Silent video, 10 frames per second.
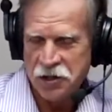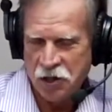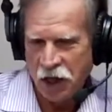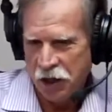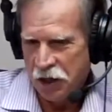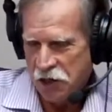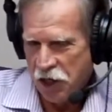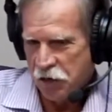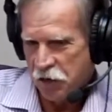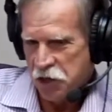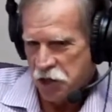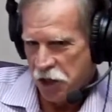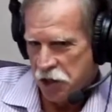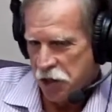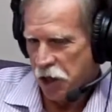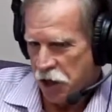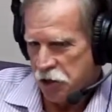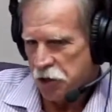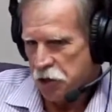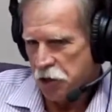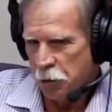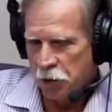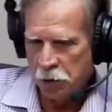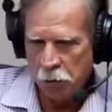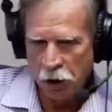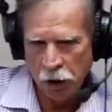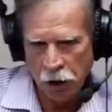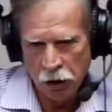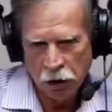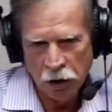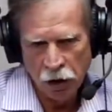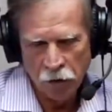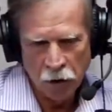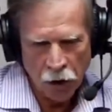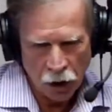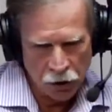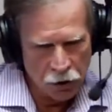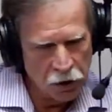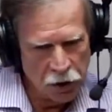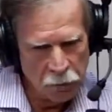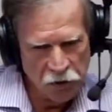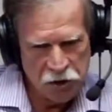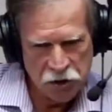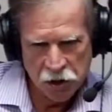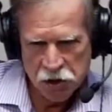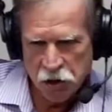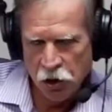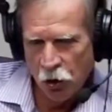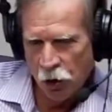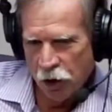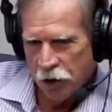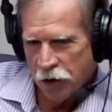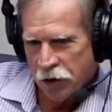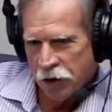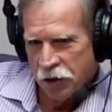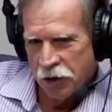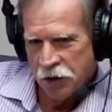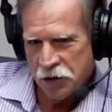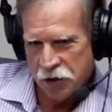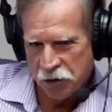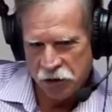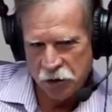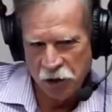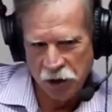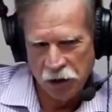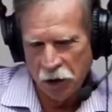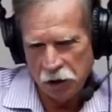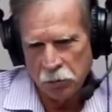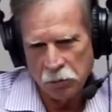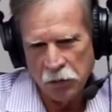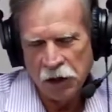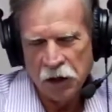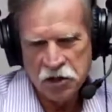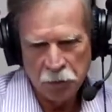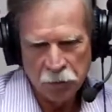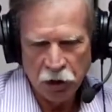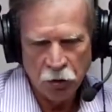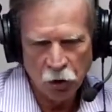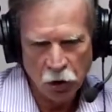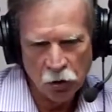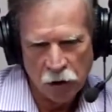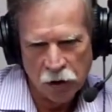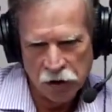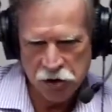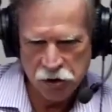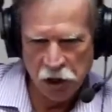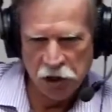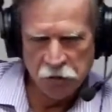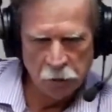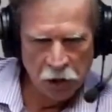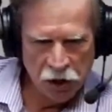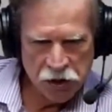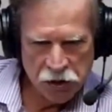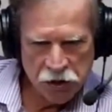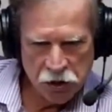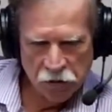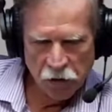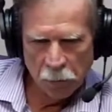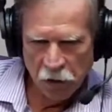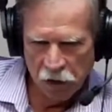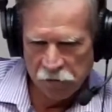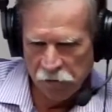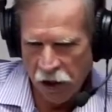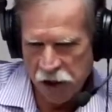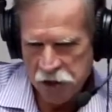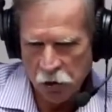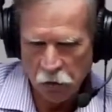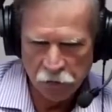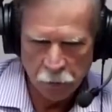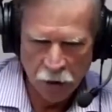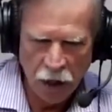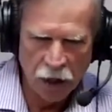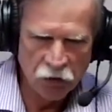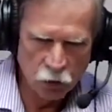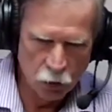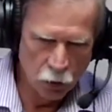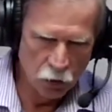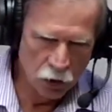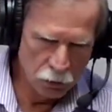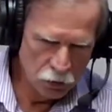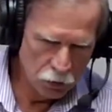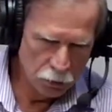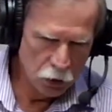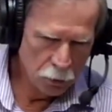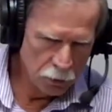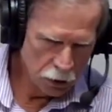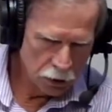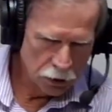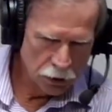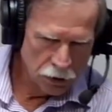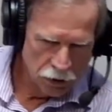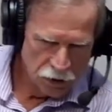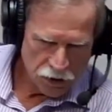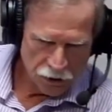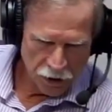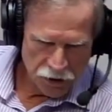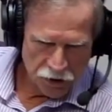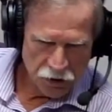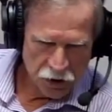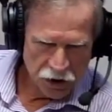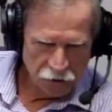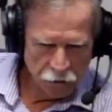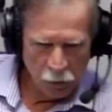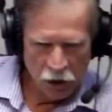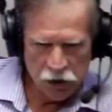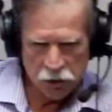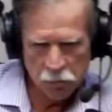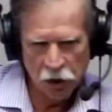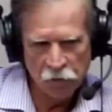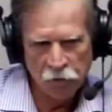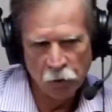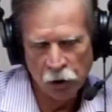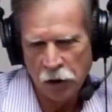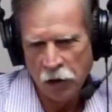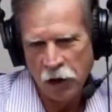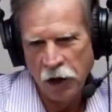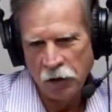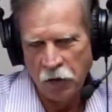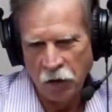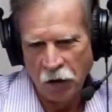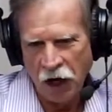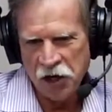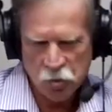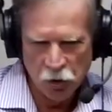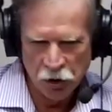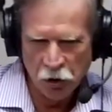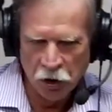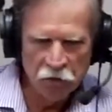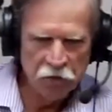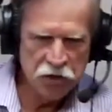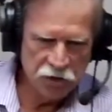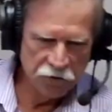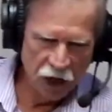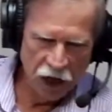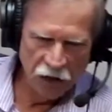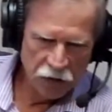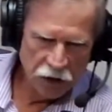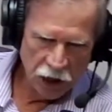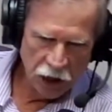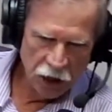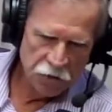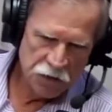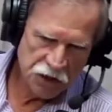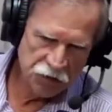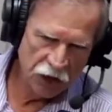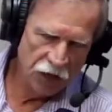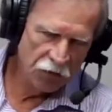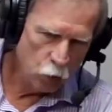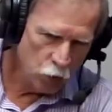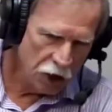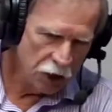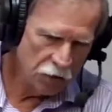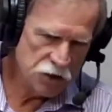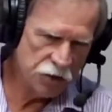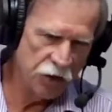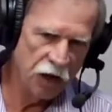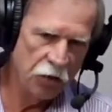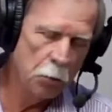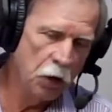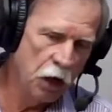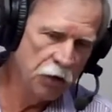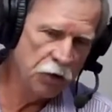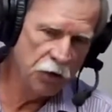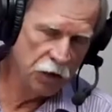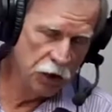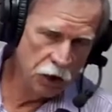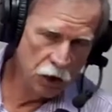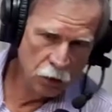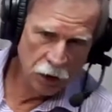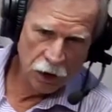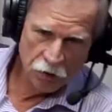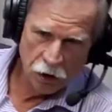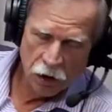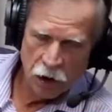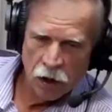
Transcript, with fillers: So how do you take these things and actually turn them into money? And then how do you keep these things going? So to me, uh, making something grow is transformation. So got butterflies that go from an egg to a worm to a pupa. So that's a transformation metaphor. Then the last one, you know, if you survive the day, if you survive the week, if you survive the month or the year, whatever,